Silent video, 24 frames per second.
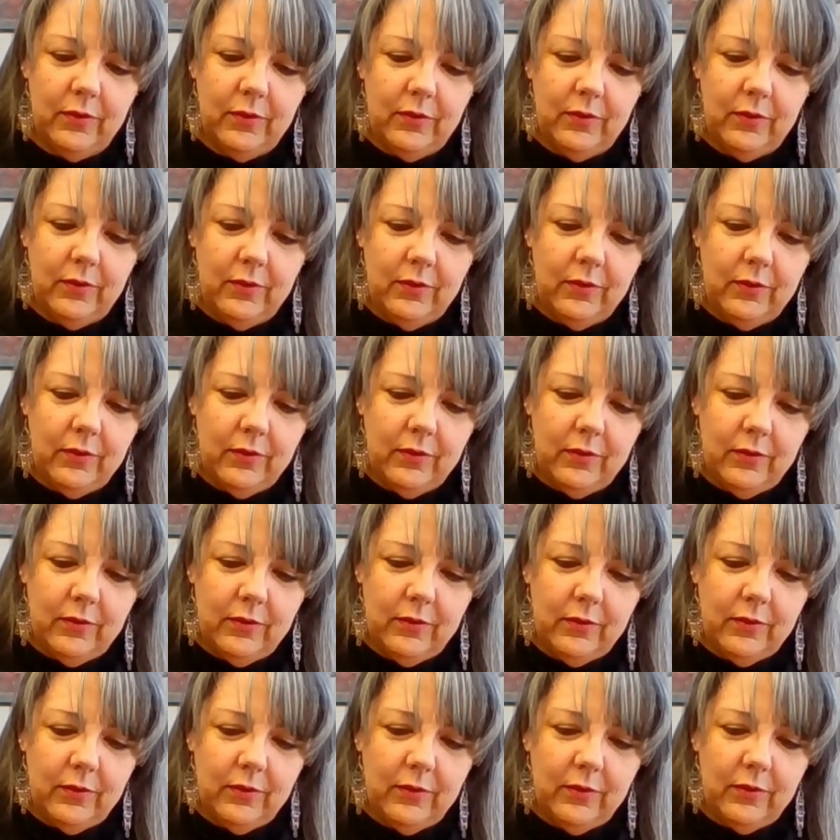
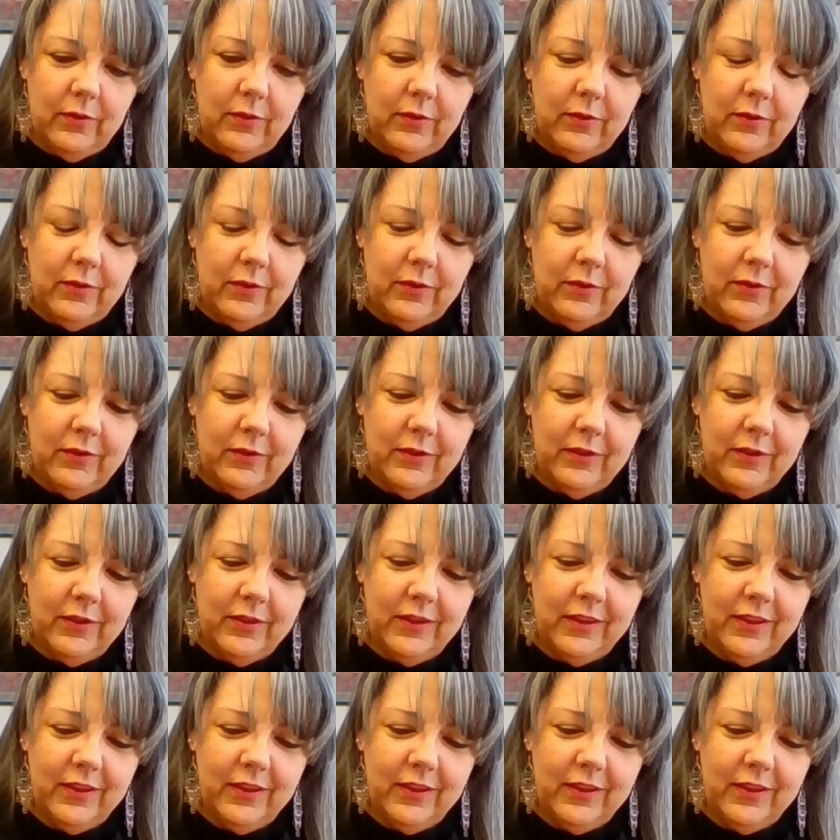Nobody speaks.